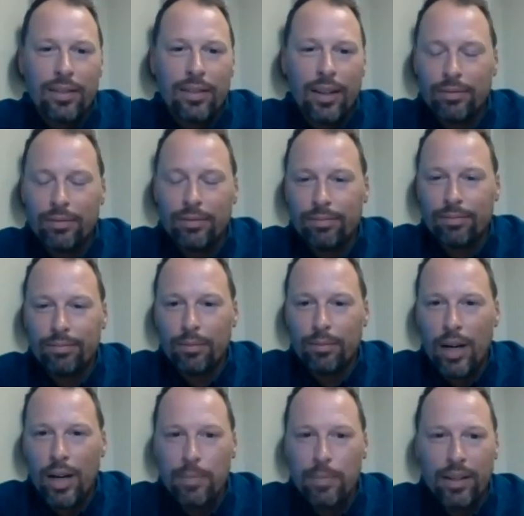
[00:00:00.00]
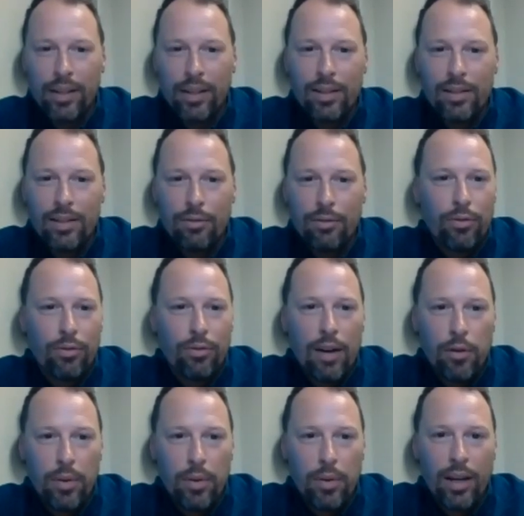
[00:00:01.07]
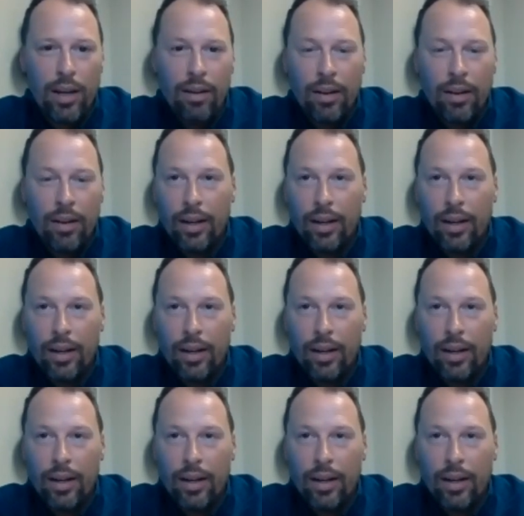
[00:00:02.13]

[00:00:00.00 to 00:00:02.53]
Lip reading: Like, prospecting is different for everybody.